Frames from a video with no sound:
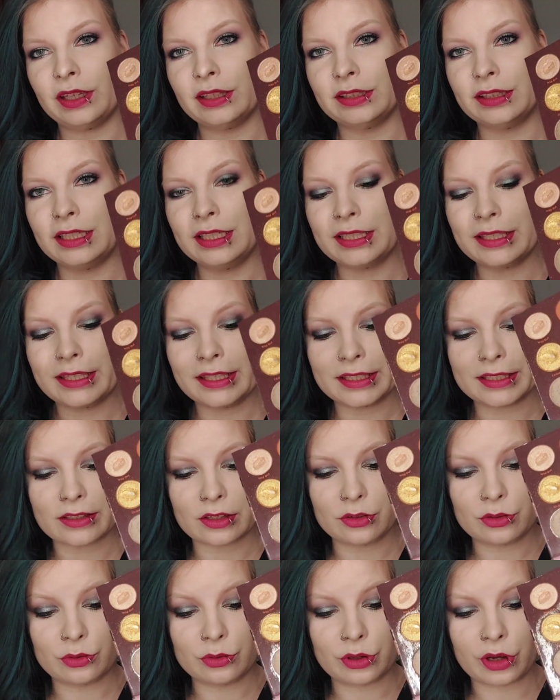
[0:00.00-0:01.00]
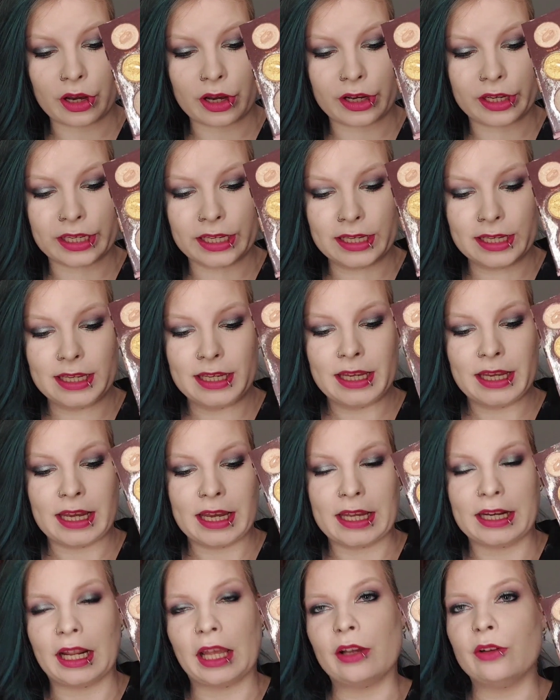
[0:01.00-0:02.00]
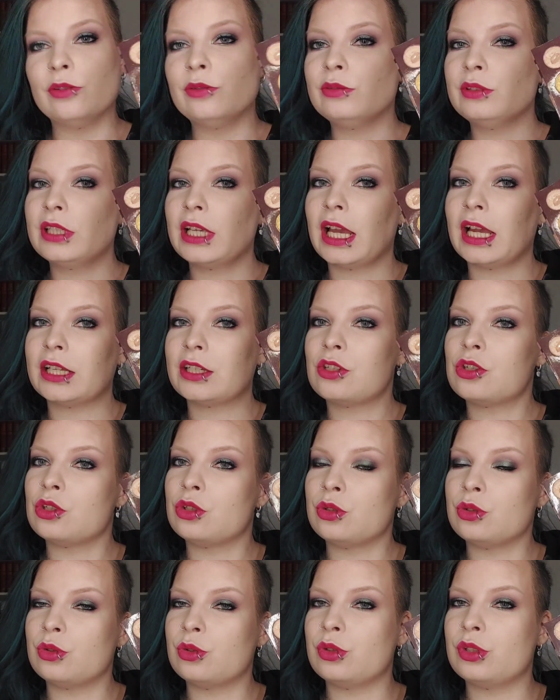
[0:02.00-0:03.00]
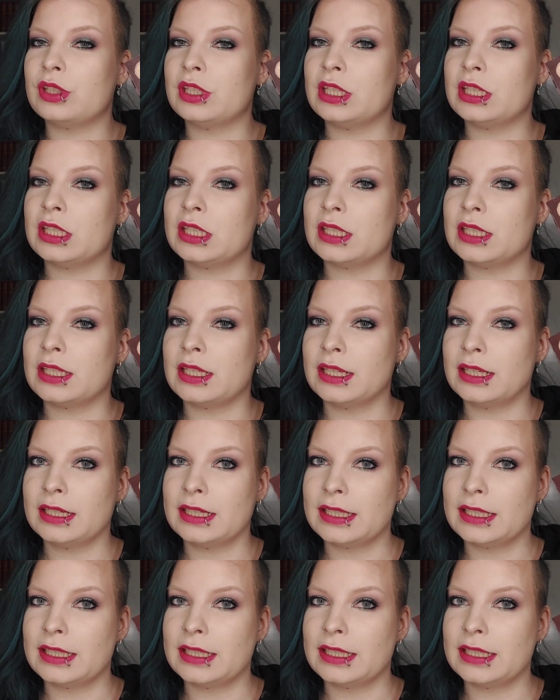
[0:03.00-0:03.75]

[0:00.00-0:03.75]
this is the new guy, and I only had to use this